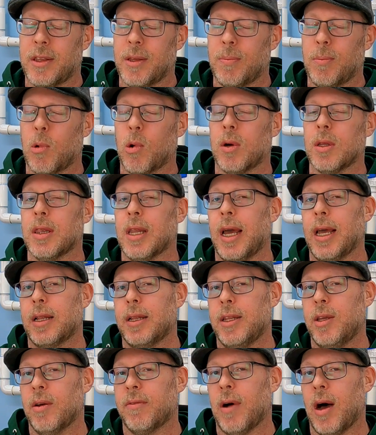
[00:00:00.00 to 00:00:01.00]
the more
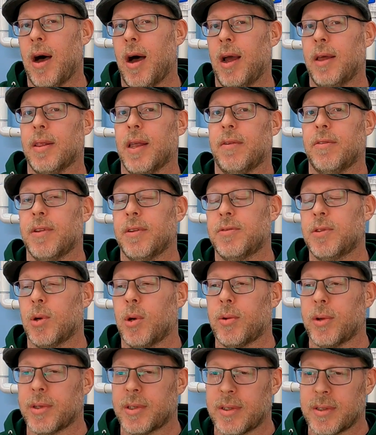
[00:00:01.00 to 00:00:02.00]
likely you have a high level of
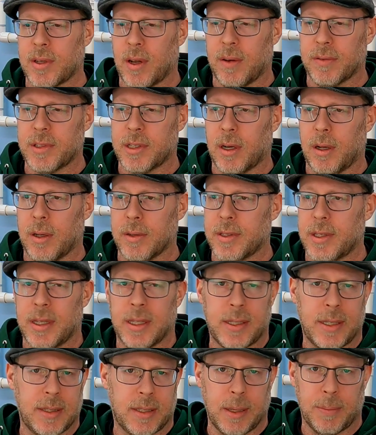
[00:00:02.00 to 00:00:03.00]
total dissolved solids.
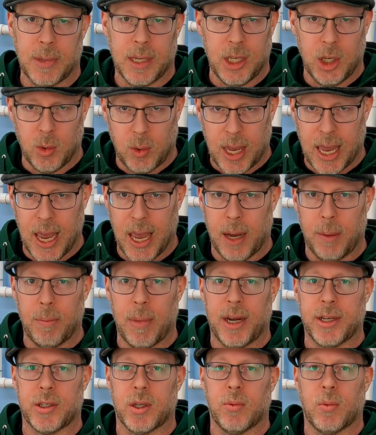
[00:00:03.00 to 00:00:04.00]
And this is something you can
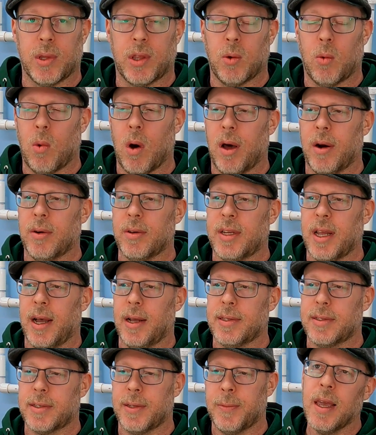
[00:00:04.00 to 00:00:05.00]
measure with a water
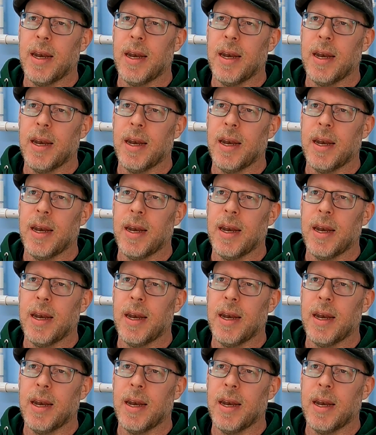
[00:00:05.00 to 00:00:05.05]
test.